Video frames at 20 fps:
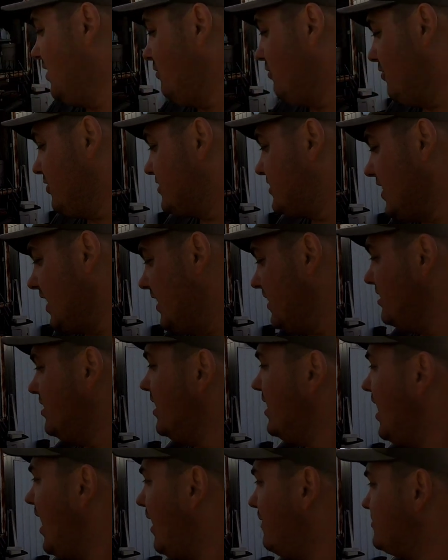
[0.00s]
we'll see
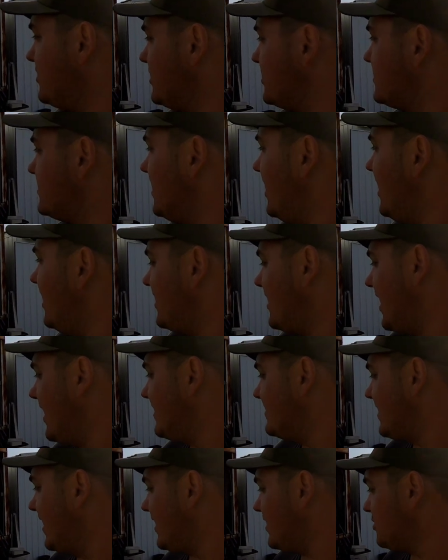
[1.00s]
I'm just uh,
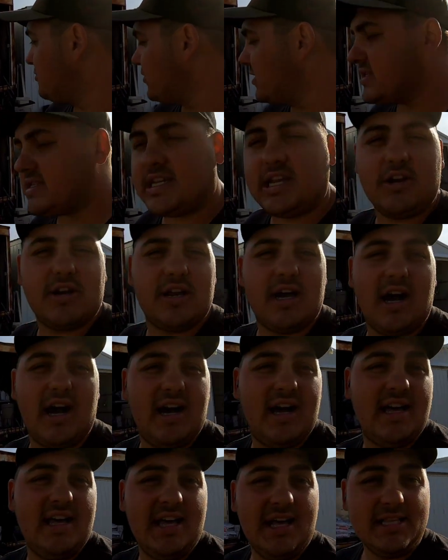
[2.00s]
kind of taking the risk here
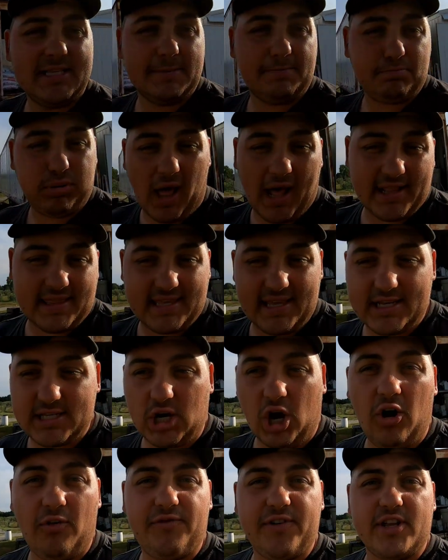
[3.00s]
to to plant
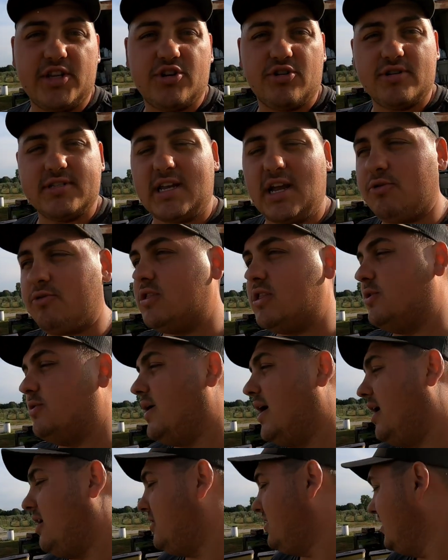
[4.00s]
this hopefully turns out really
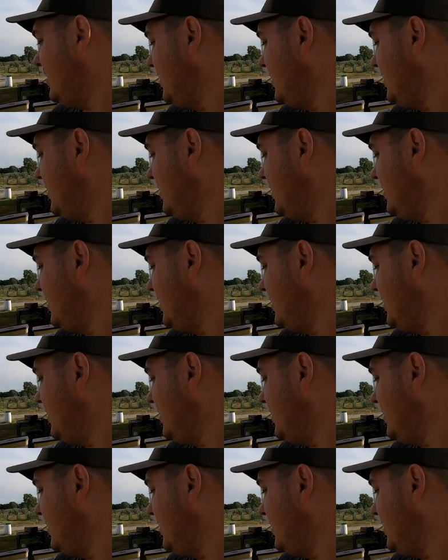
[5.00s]
well